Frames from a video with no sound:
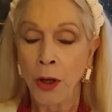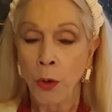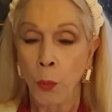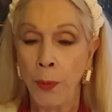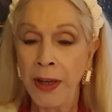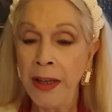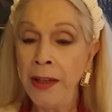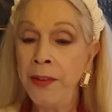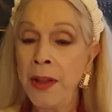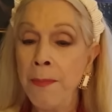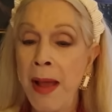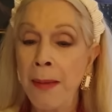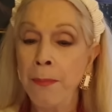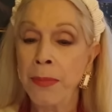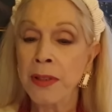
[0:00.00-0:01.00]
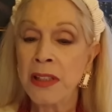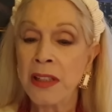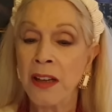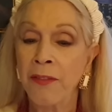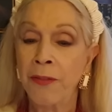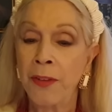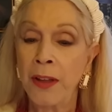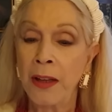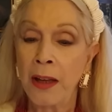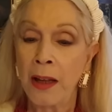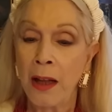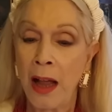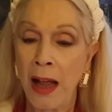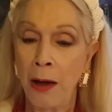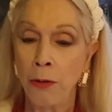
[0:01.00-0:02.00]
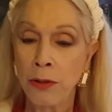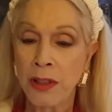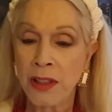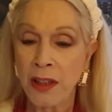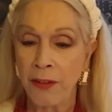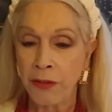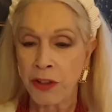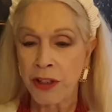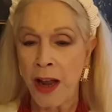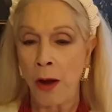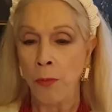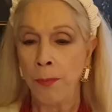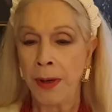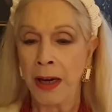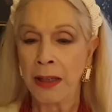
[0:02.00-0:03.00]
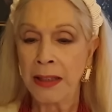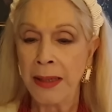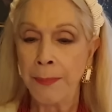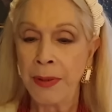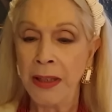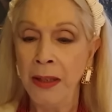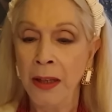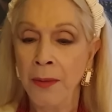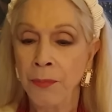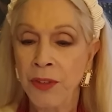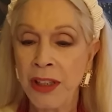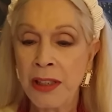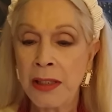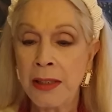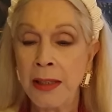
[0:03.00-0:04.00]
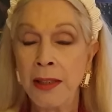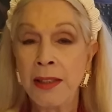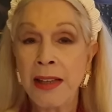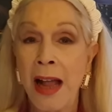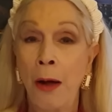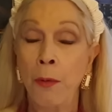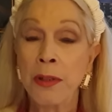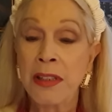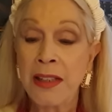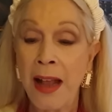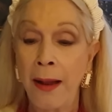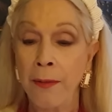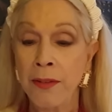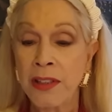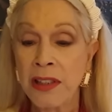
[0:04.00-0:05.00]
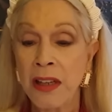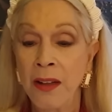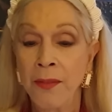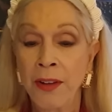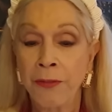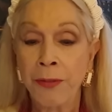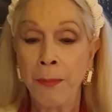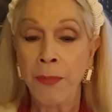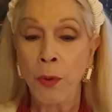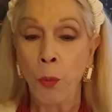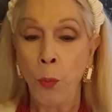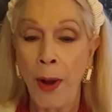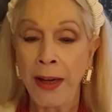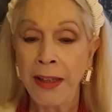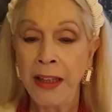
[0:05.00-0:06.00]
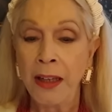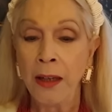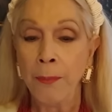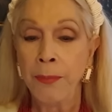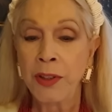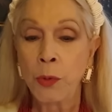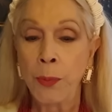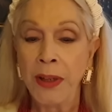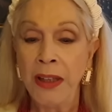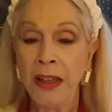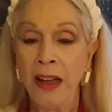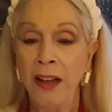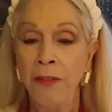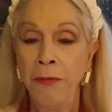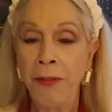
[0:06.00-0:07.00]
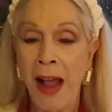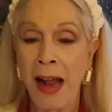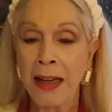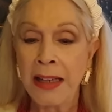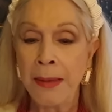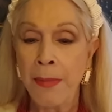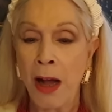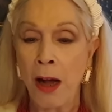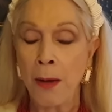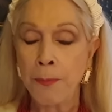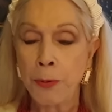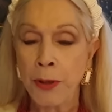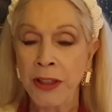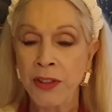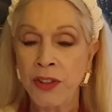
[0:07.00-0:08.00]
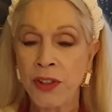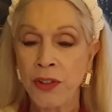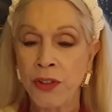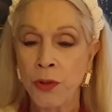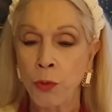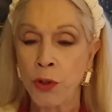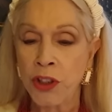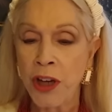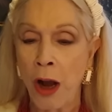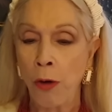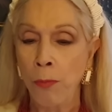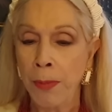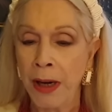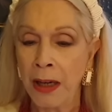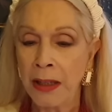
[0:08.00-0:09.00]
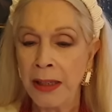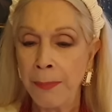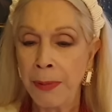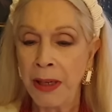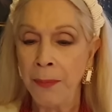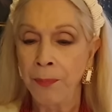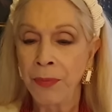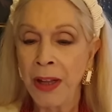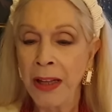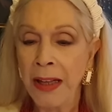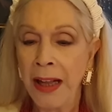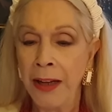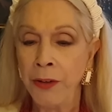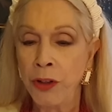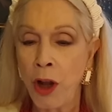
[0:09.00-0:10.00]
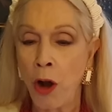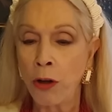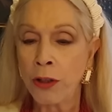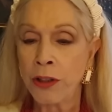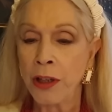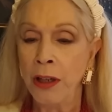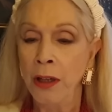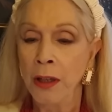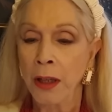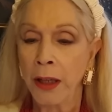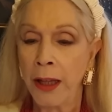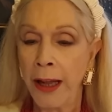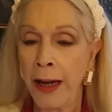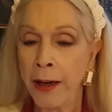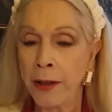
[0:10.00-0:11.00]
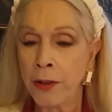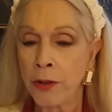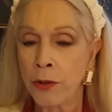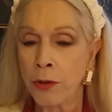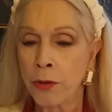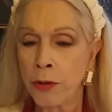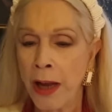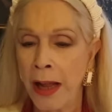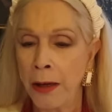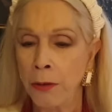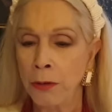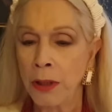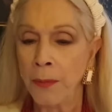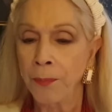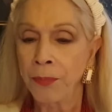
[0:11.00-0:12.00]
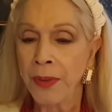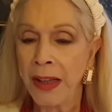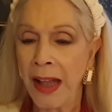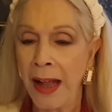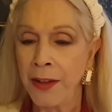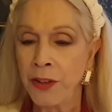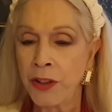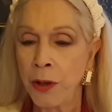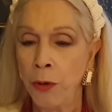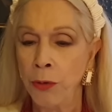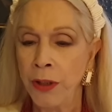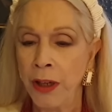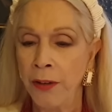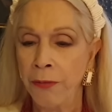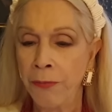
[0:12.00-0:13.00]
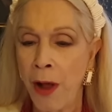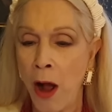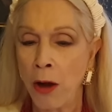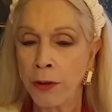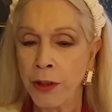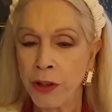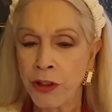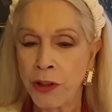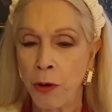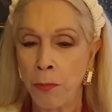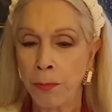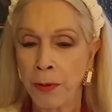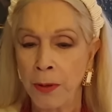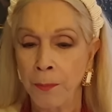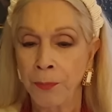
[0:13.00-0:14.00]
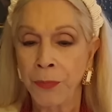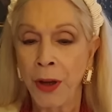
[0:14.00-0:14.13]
We, the members of the House of Schaumburg-Lippe, distance ourselves from the wedding between Valdemar Prince of Schaumburg-Lippe and Dr. Gertrude Antonia Wagner Schoffel.